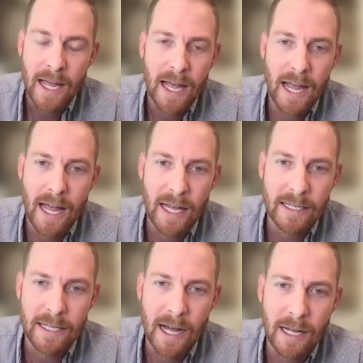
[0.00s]

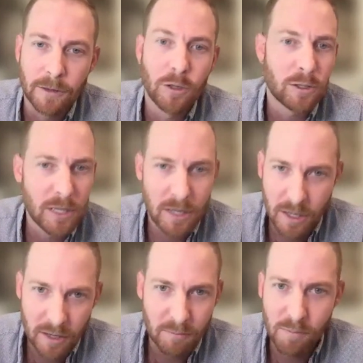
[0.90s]
and looked into
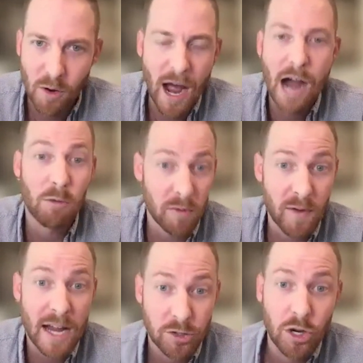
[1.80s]
the Ohio
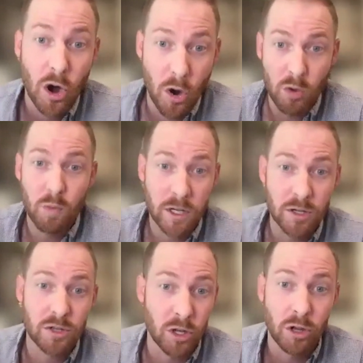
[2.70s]
Revised Code, which
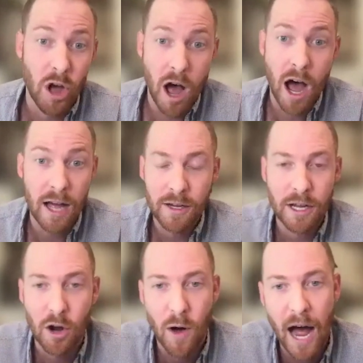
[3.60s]
is the law
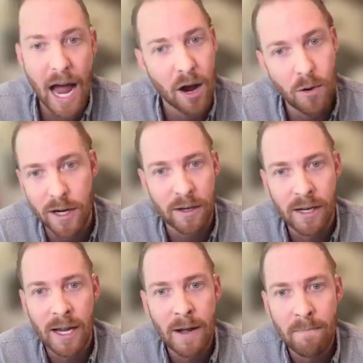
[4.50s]
in Ohio, and
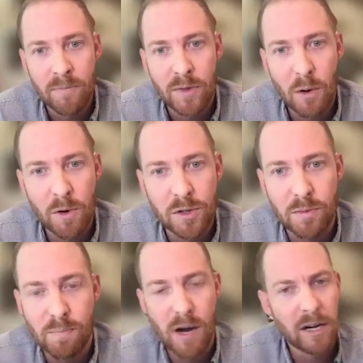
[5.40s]
there was
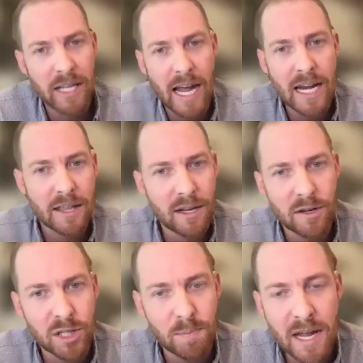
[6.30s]
barely anything to
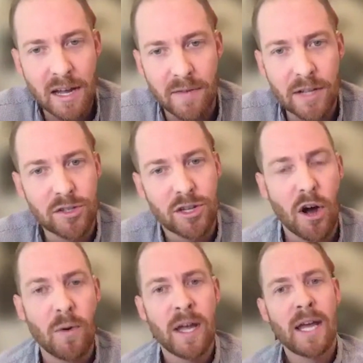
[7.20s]
speak of it.
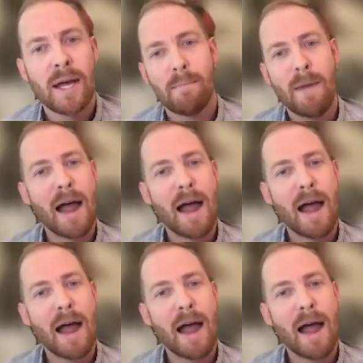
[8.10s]
So my